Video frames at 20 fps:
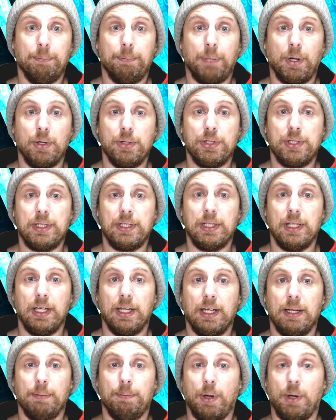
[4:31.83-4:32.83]
boasting
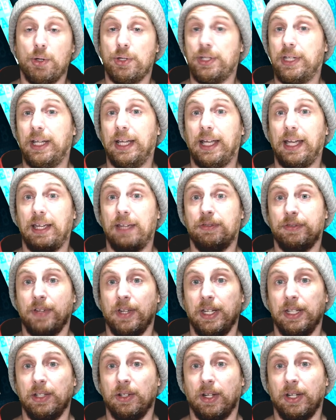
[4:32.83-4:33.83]
a
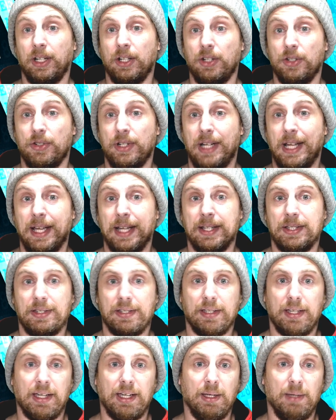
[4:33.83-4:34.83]

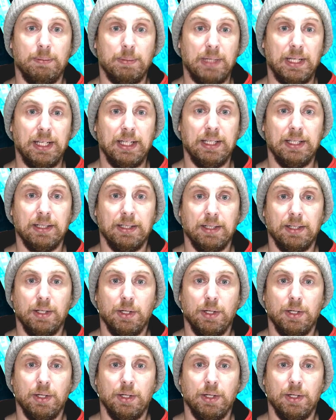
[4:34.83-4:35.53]
3900X AMD.